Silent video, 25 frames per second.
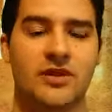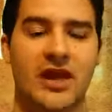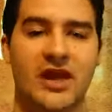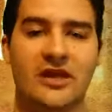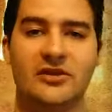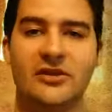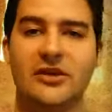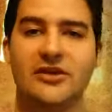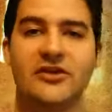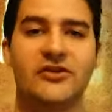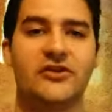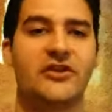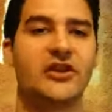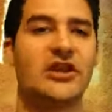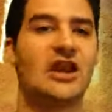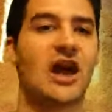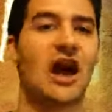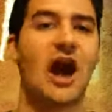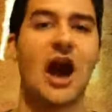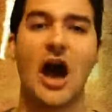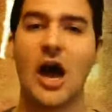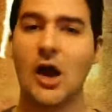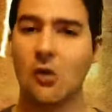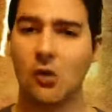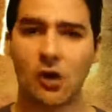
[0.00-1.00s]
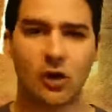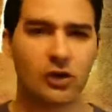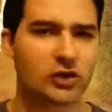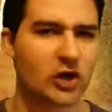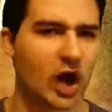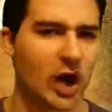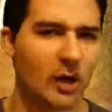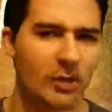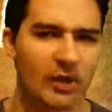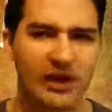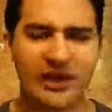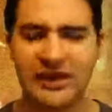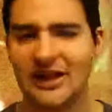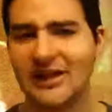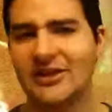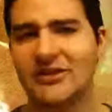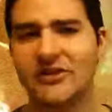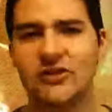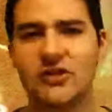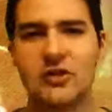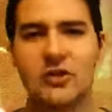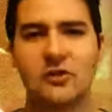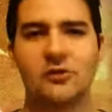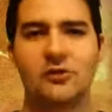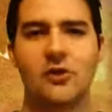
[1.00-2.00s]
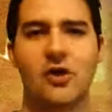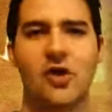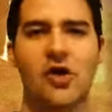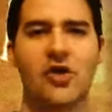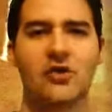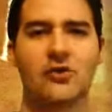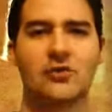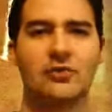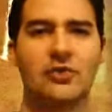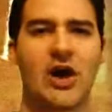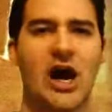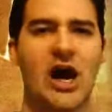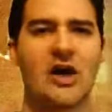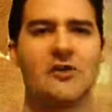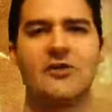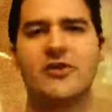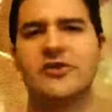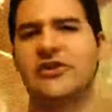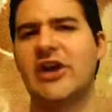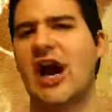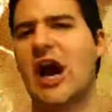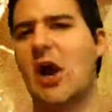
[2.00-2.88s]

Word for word: And they say, I will come against you, false prophets.